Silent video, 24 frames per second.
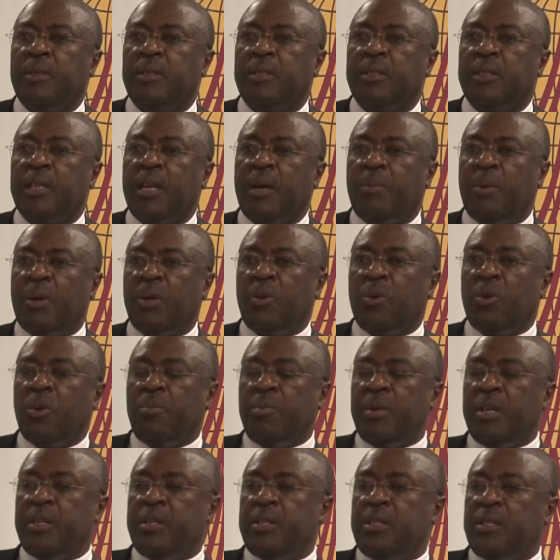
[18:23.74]
someone
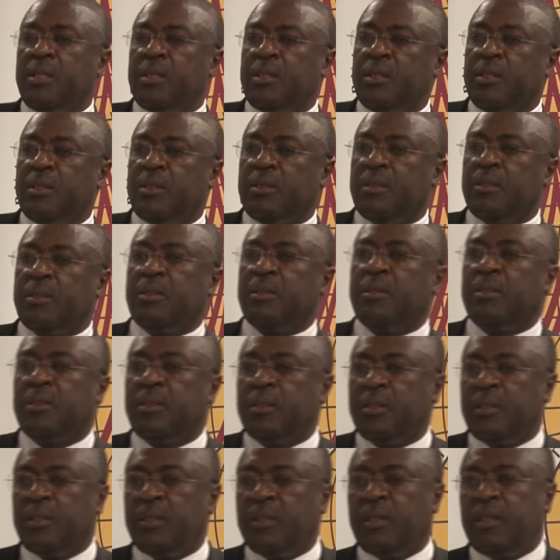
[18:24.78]
commenting,
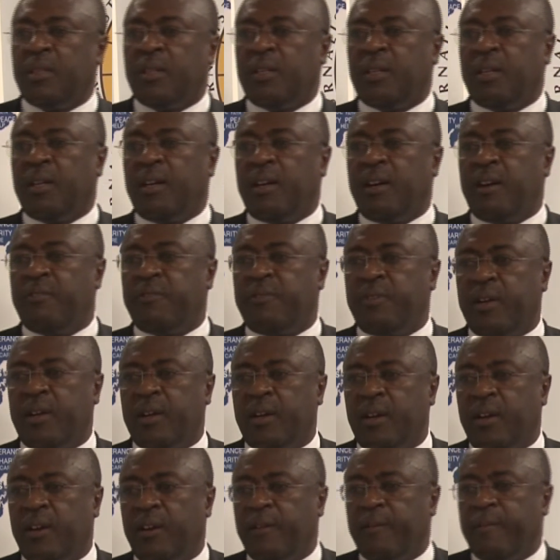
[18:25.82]

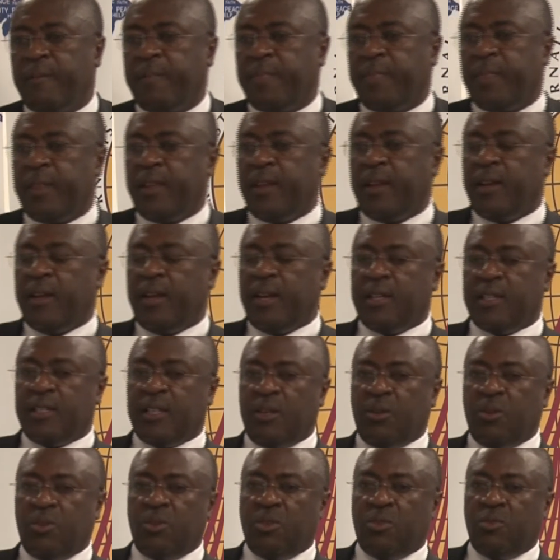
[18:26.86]
Africa has
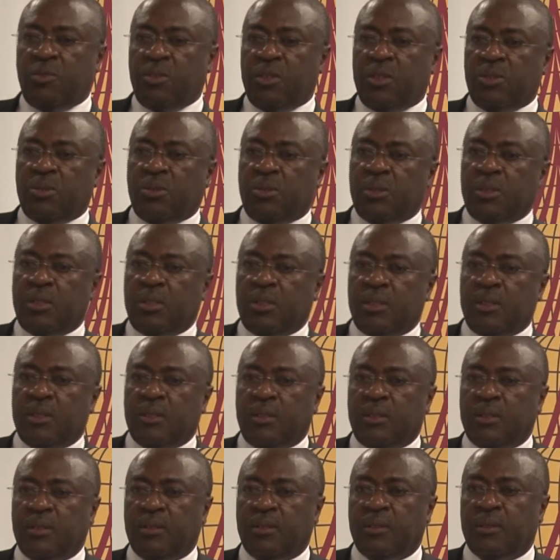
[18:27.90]
a lot of resources,